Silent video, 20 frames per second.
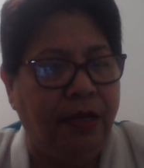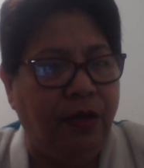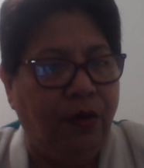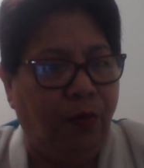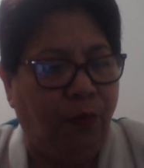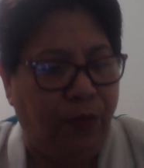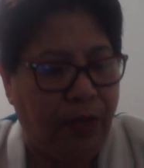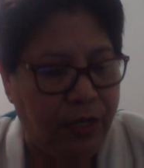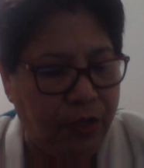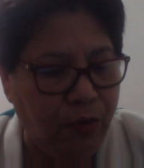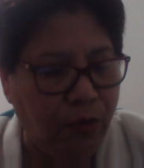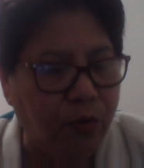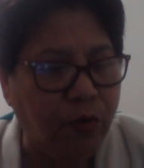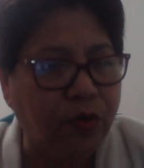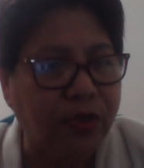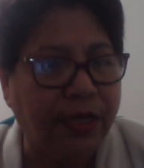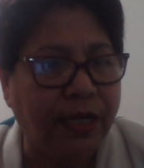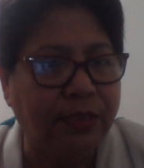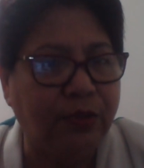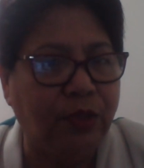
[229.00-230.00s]
when you
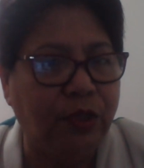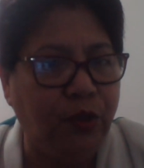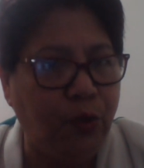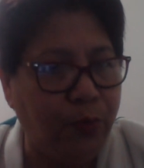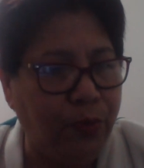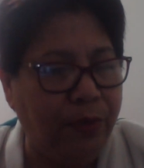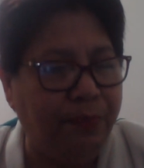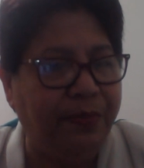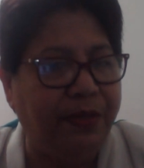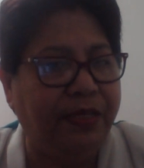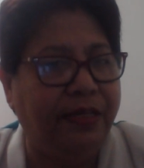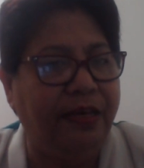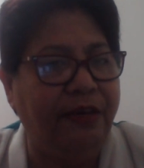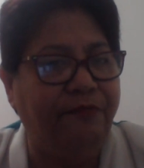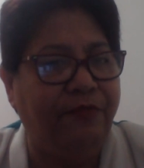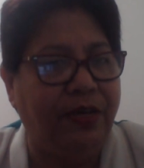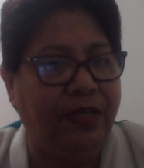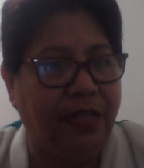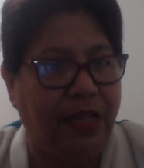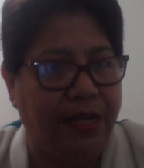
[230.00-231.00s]
look at, you will be
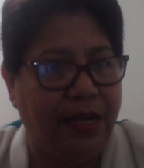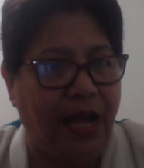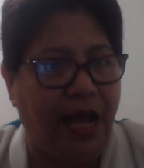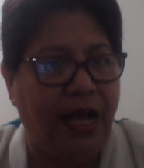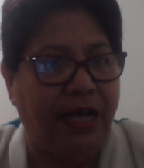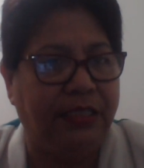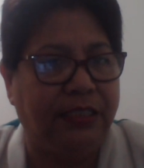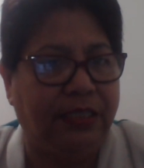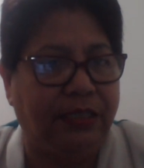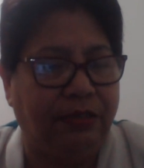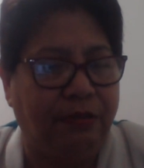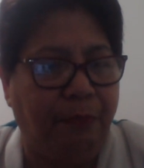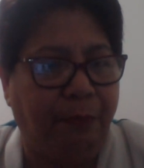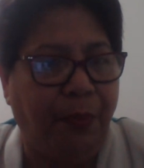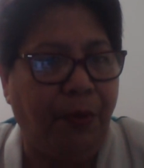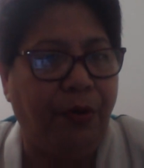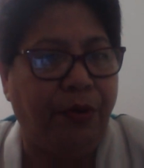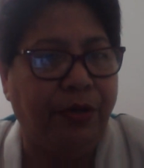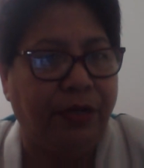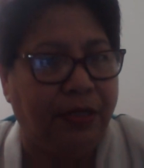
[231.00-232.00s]
given an assay
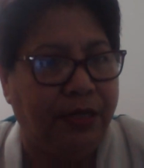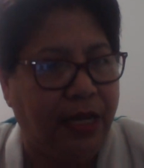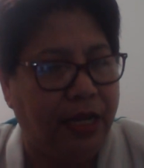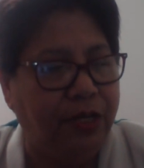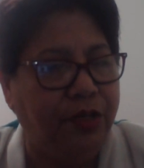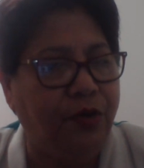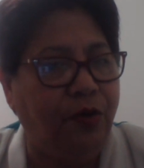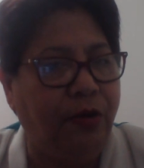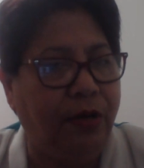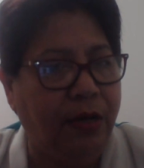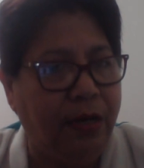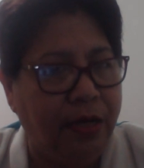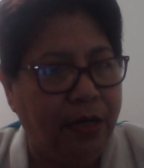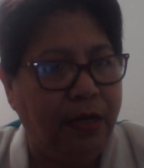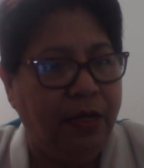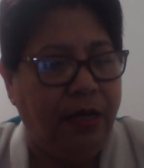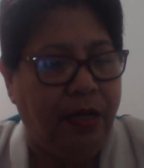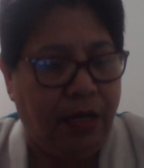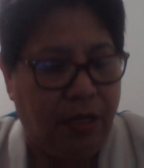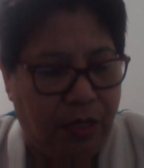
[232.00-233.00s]
report, then you
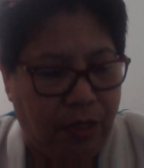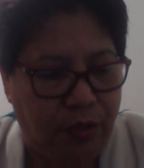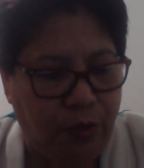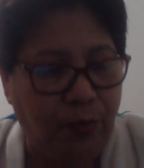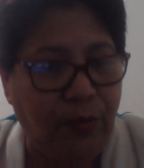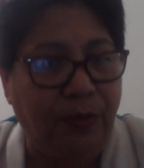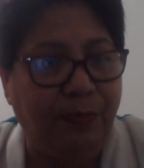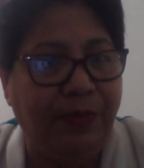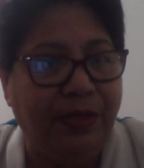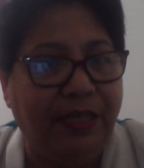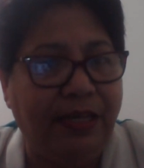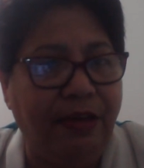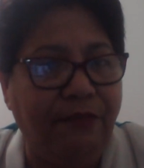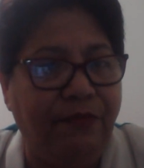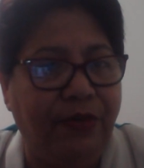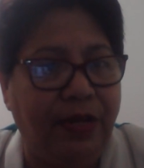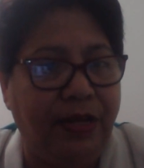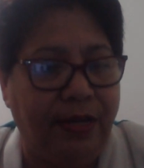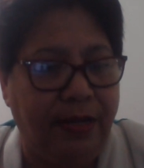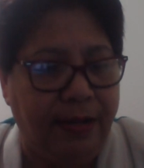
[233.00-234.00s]
will be
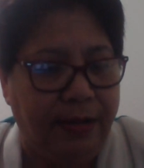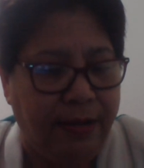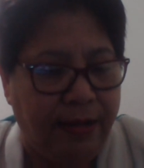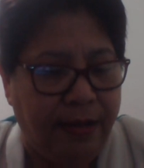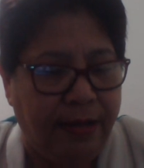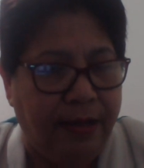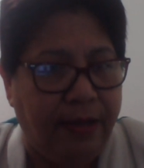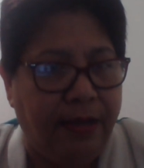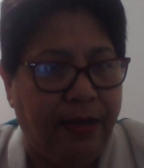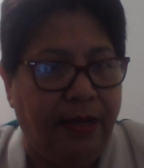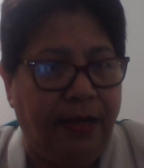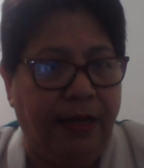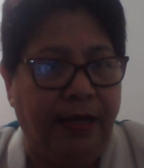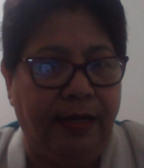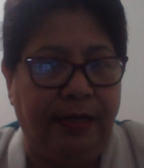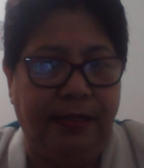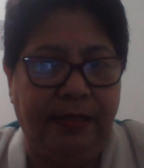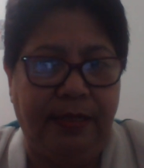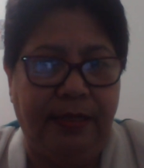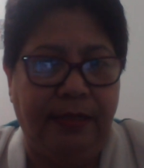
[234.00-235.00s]
given
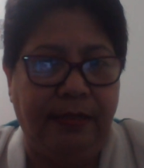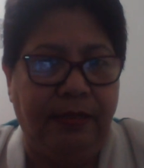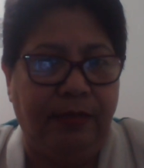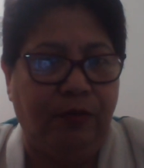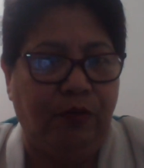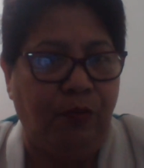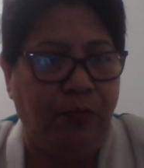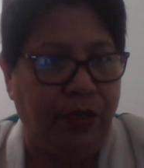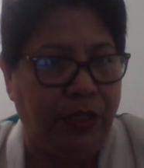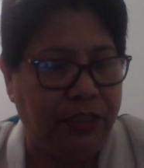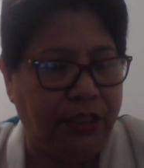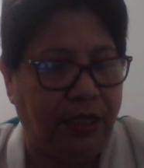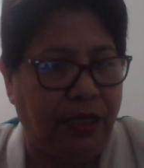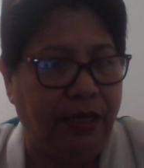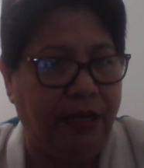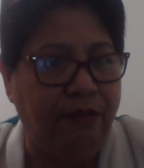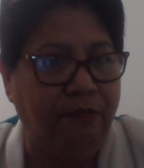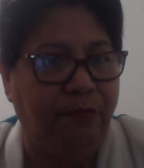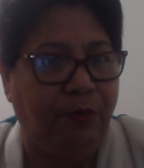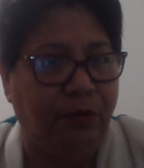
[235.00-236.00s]
a commercial
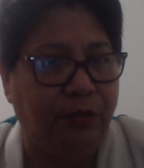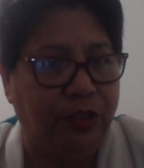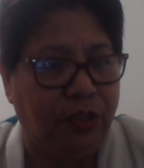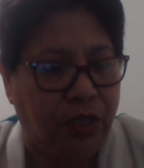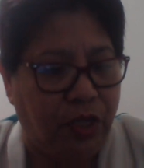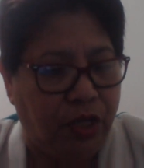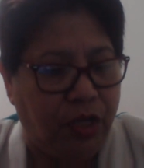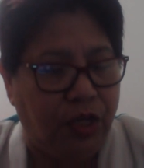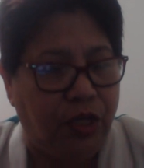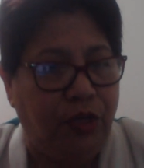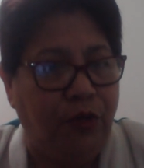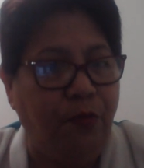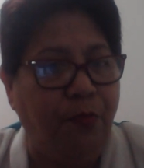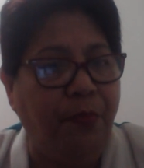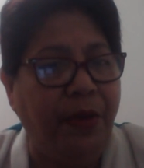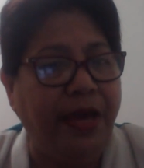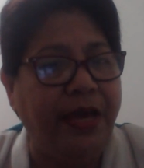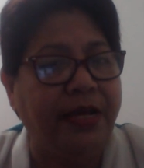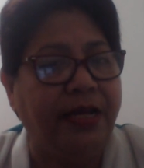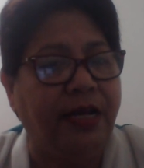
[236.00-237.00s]
invoice. You
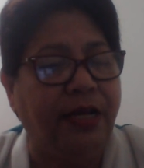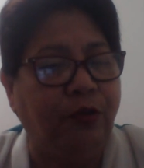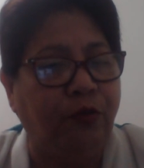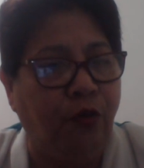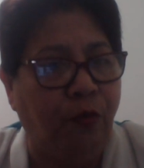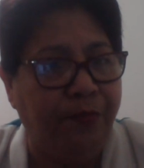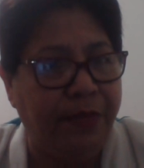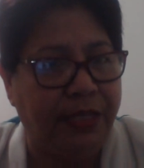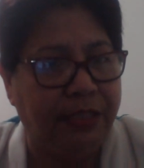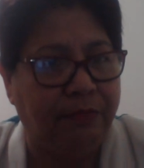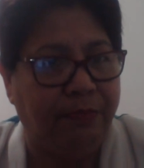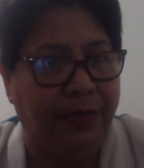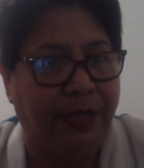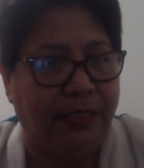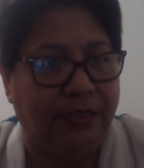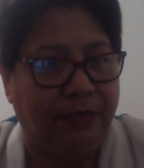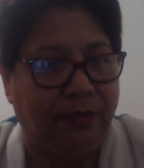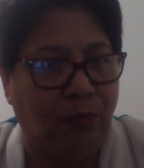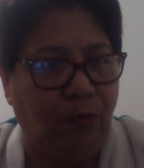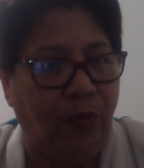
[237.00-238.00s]
make a
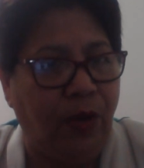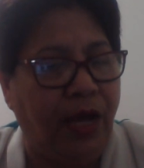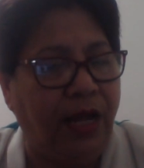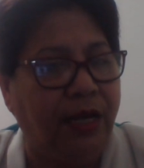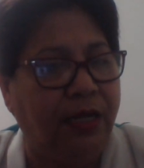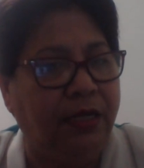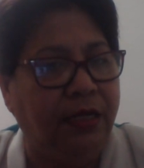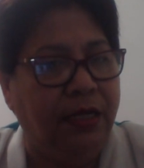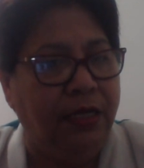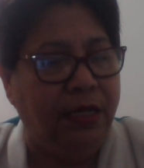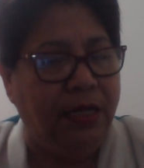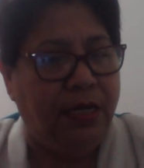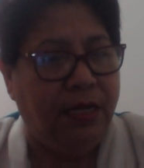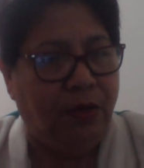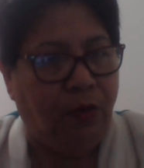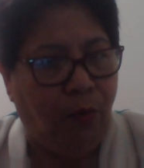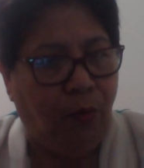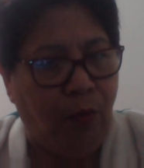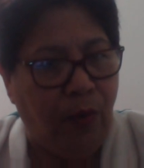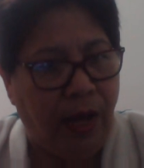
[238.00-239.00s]
commitment while
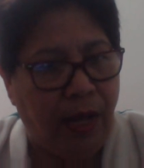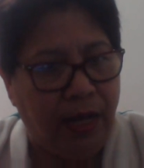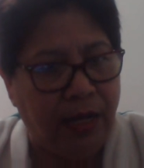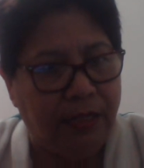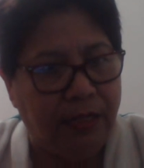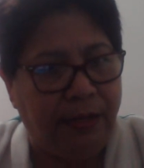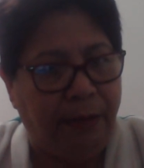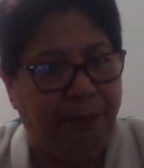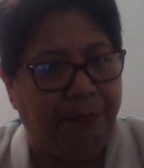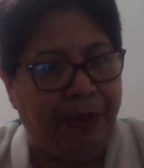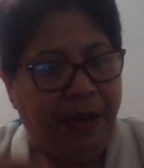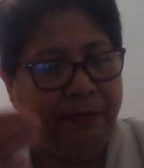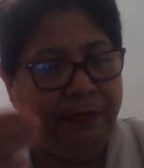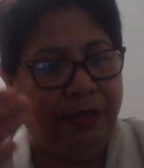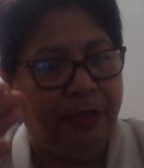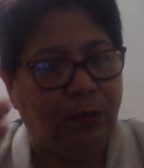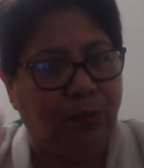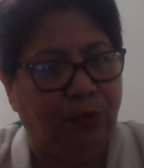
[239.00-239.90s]
the payment